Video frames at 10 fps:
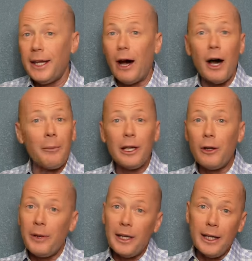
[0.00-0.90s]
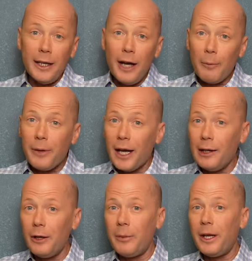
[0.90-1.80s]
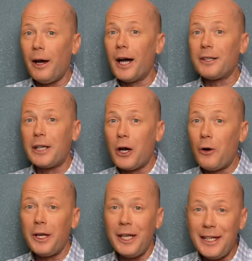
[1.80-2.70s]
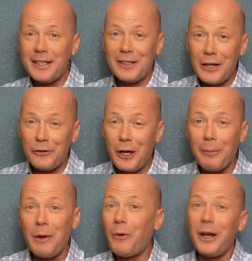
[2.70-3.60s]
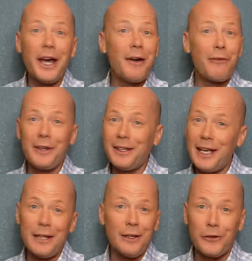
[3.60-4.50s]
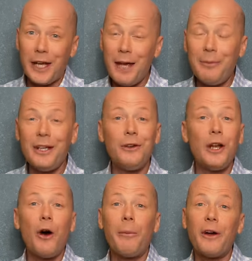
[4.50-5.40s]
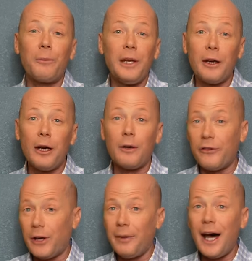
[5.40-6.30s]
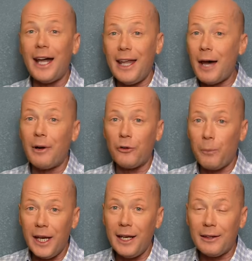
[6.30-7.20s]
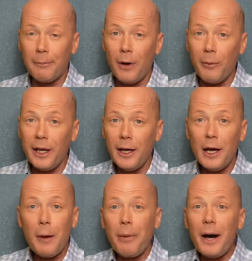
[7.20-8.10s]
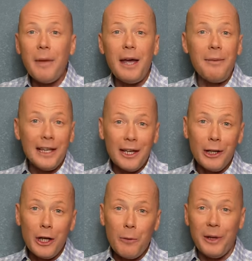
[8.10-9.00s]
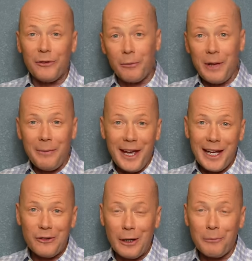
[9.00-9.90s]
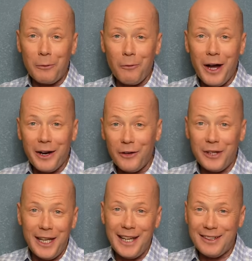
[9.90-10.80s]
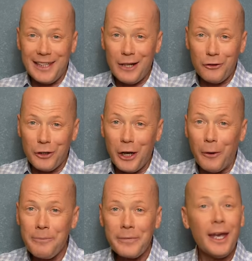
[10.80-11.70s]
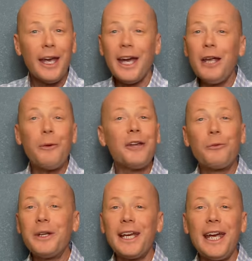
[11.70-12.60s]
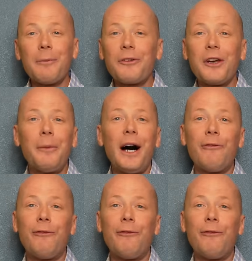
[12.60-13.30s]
Now, I'm a little bit lit up, got a little bit of oxycodone in the system, and whatever the dentist gave me, you know it must be good because I'm not in that much pain at the moment, but maybe a little loopy, so maybe I get something wrong on today's Stage 2. Anyways, when the cameras come on,